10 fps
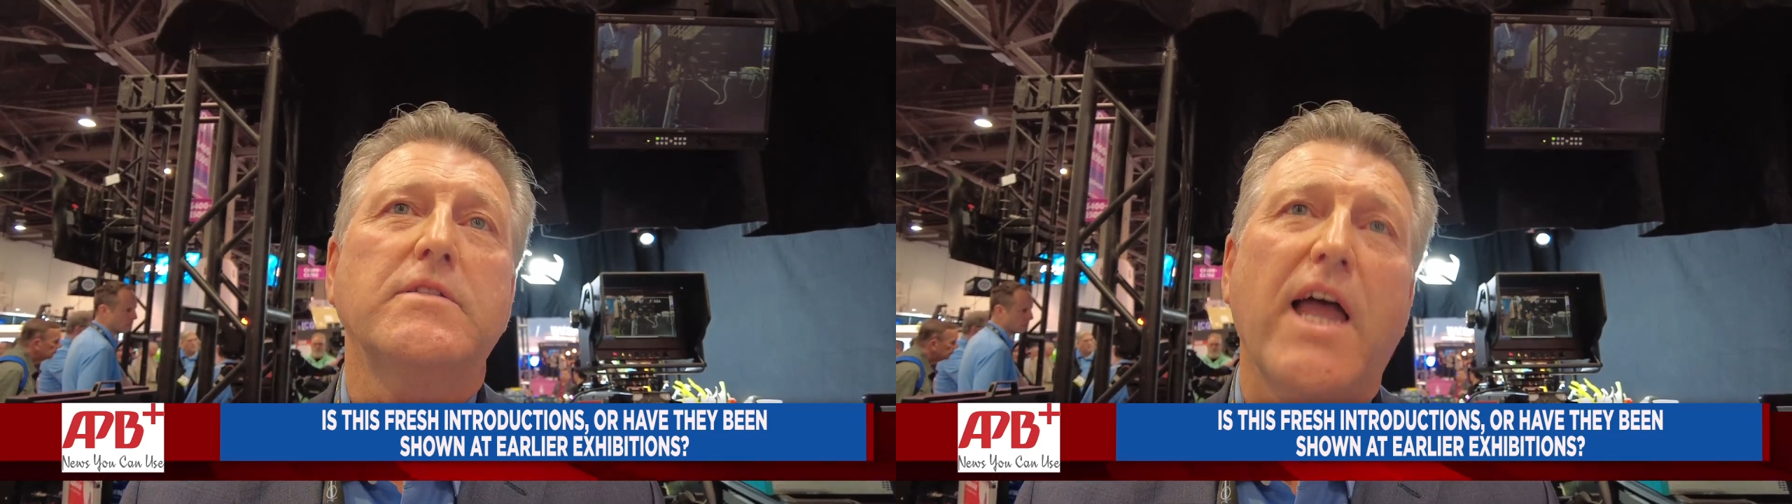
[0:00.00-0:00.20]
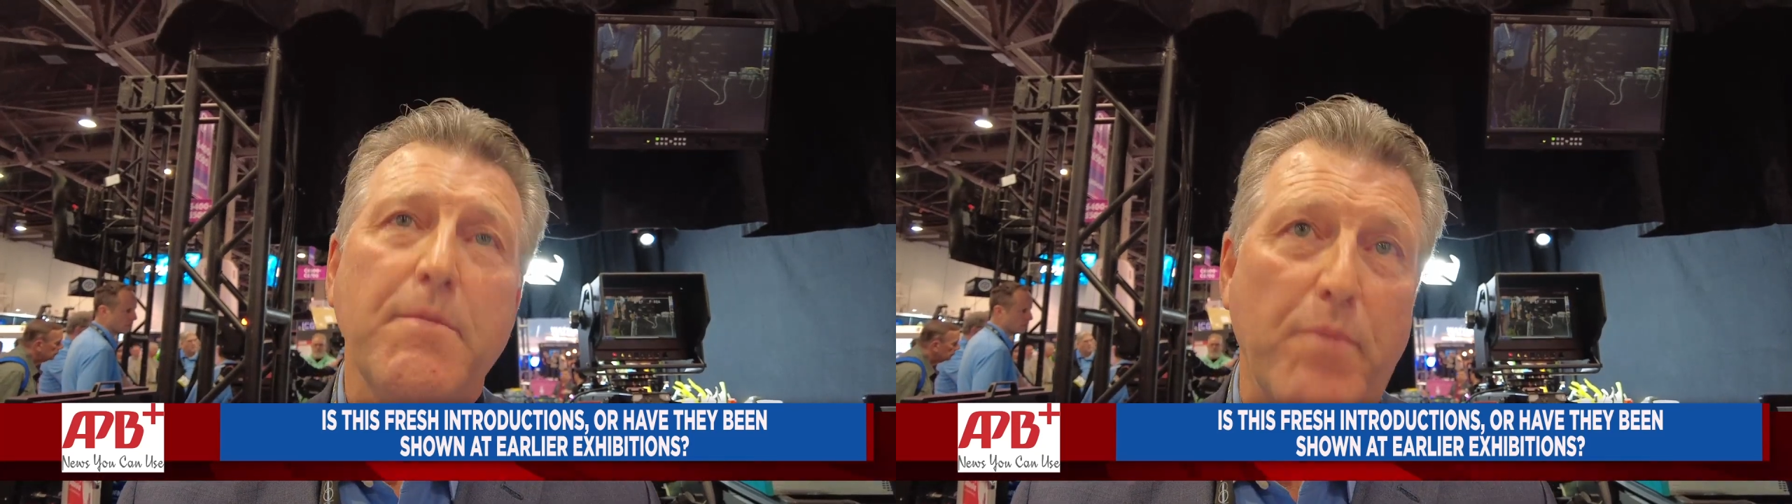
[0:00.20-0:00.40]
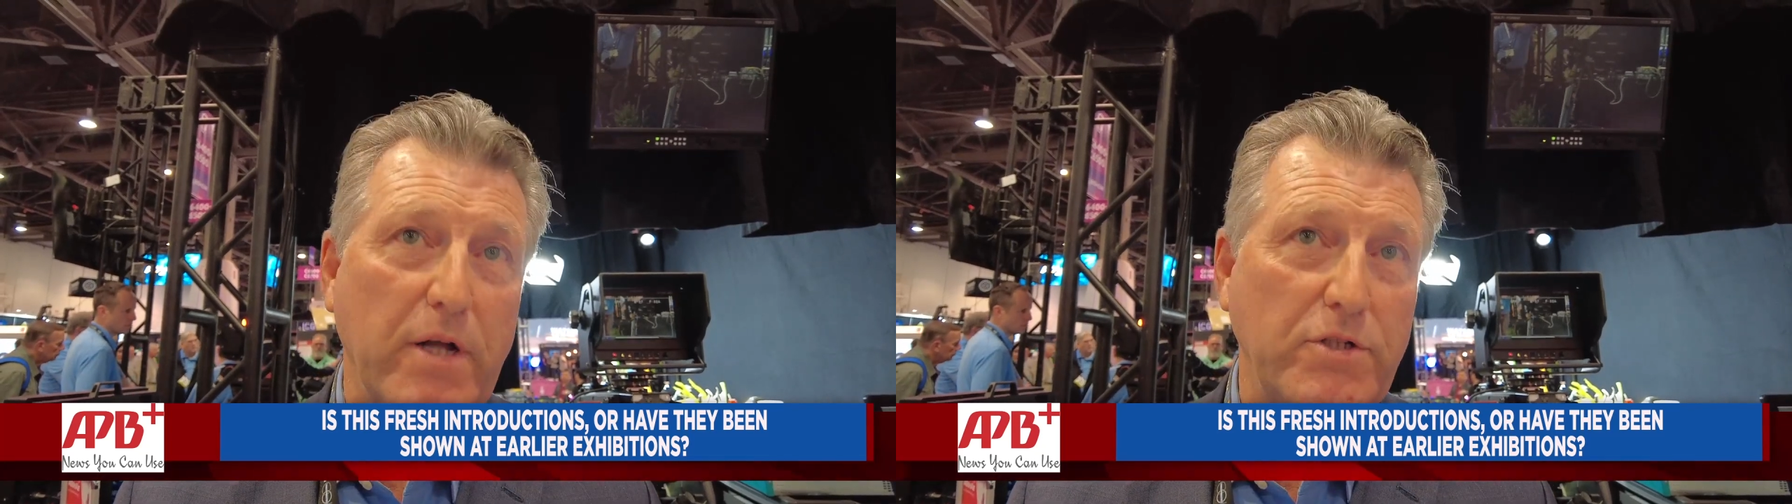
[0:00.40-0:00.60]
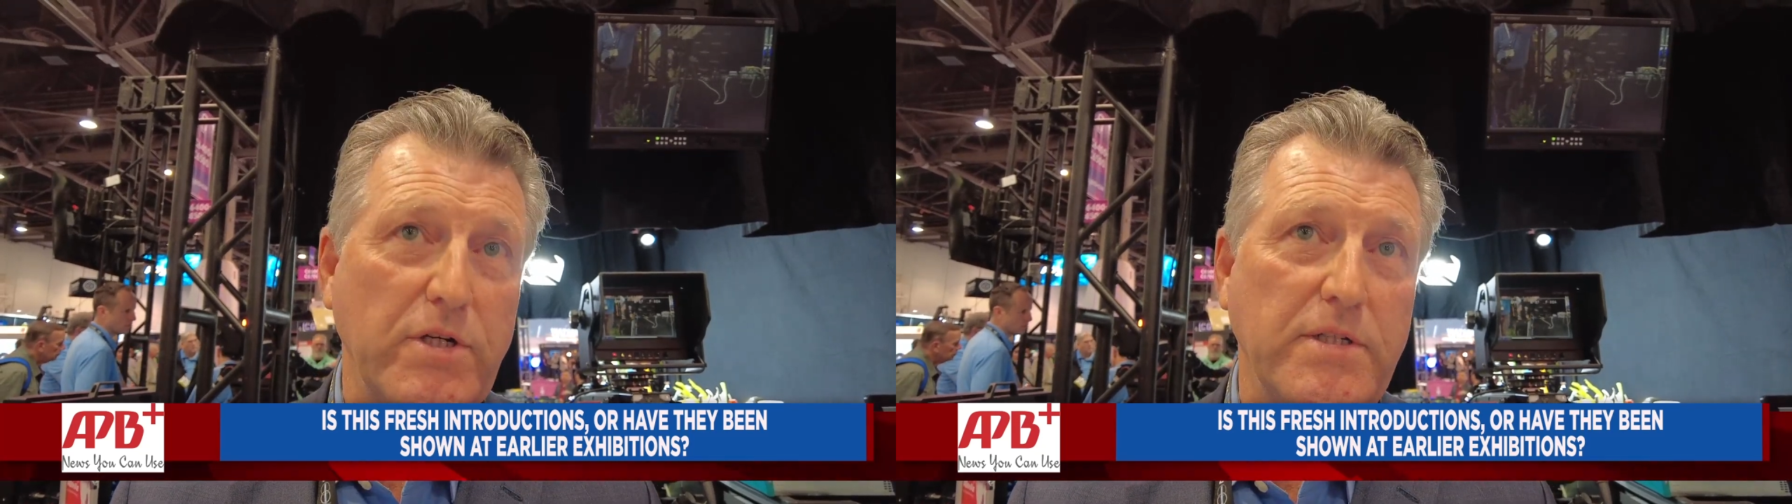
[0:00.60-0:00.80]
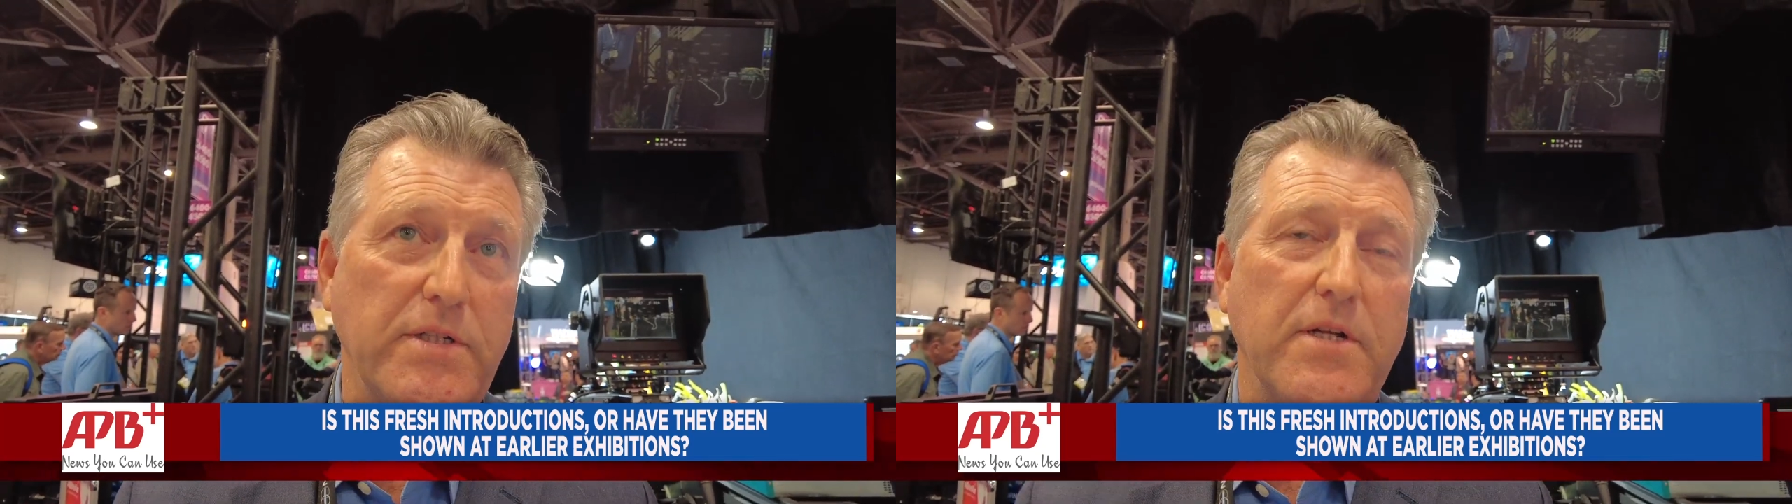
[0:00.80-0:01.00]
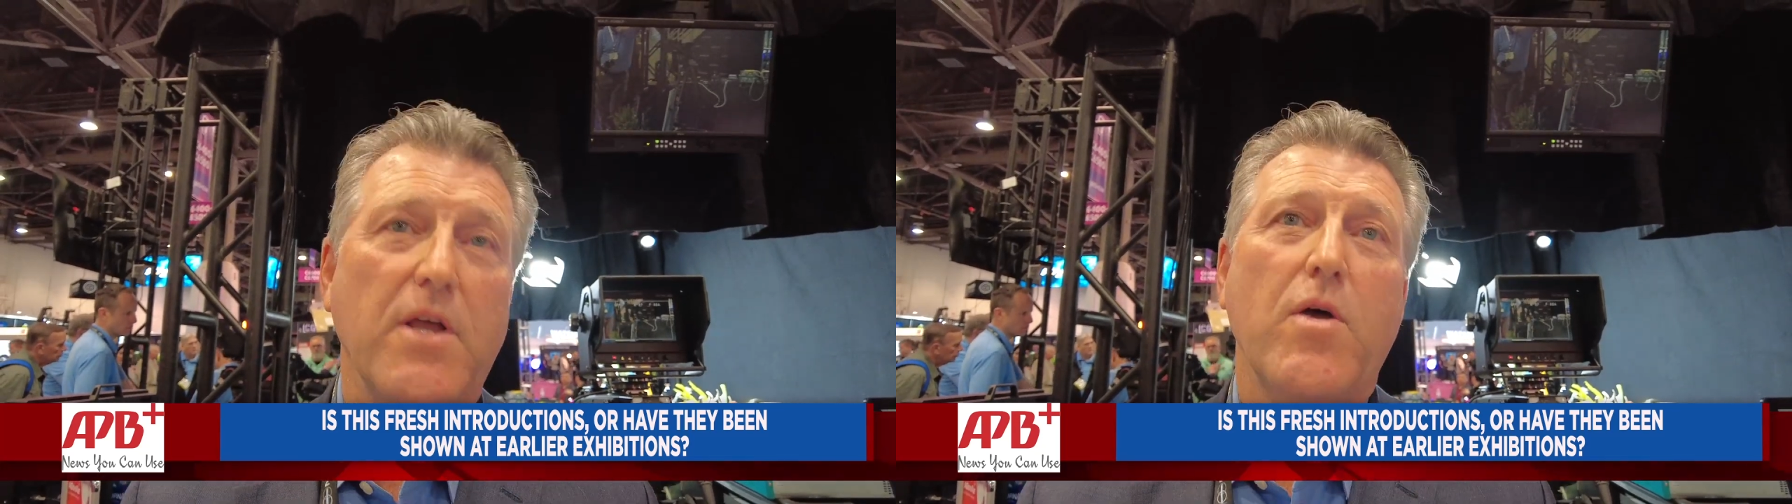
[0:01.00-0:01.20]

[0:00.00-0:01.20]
tight budget,